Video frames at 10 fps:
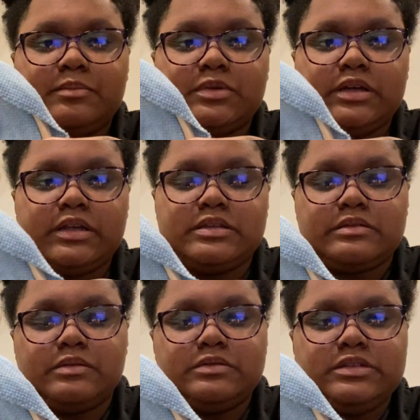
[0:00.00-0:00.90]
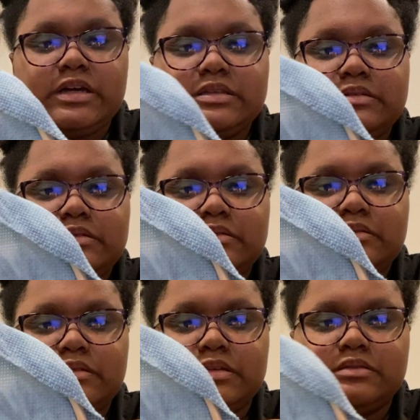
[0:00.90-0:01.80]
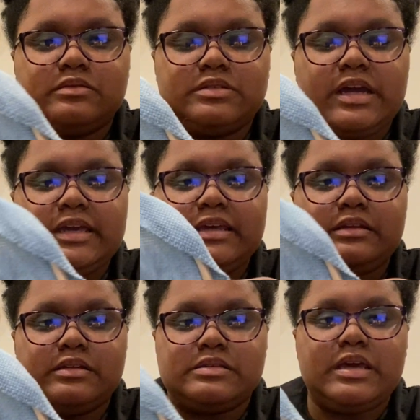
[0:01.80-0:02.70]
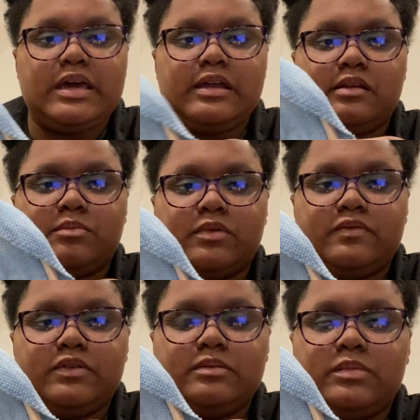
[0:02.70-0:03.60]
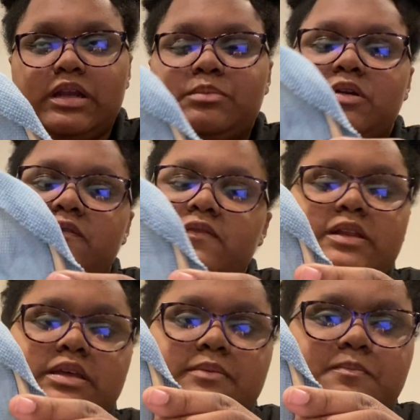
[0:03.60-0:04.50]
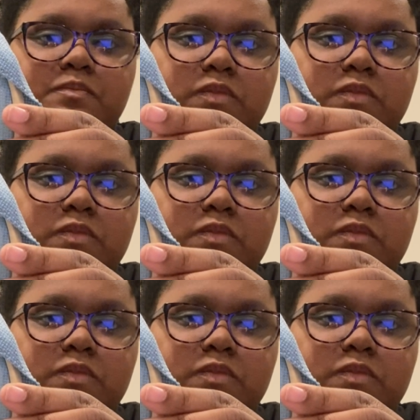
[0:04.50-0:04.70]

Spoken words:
I'm gonna get his little chest, his little jacket, and his head. And then I'm gonna fill in.